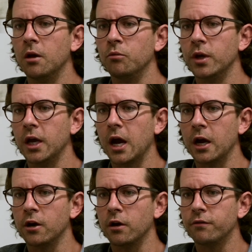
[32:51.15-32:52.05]
We
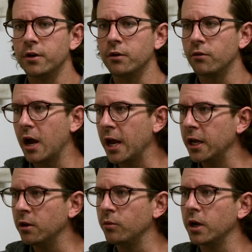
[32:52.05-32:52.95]
hired our friend
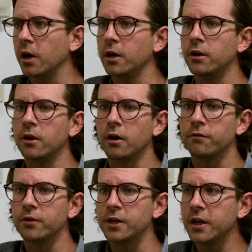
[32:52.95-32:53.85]
Ryan, we hired our
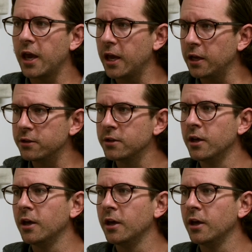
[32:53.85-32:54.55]
friend Kate.